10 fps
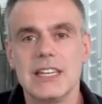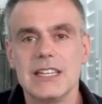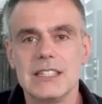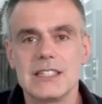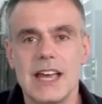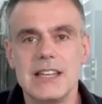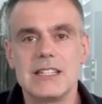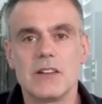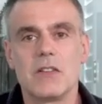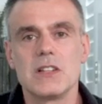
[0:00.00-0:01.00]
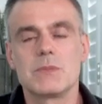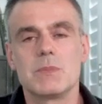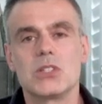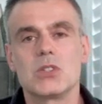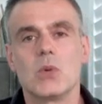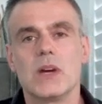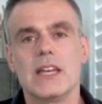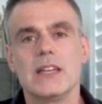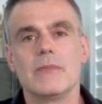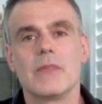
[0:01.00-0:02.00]
is a difference
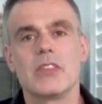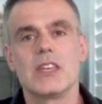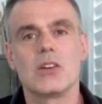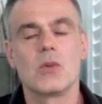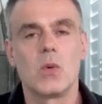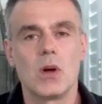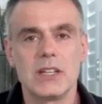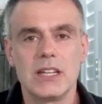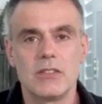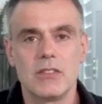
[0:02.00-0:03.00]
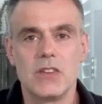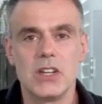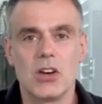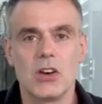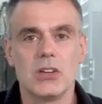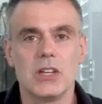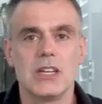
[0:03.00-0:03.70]
between the quality of the video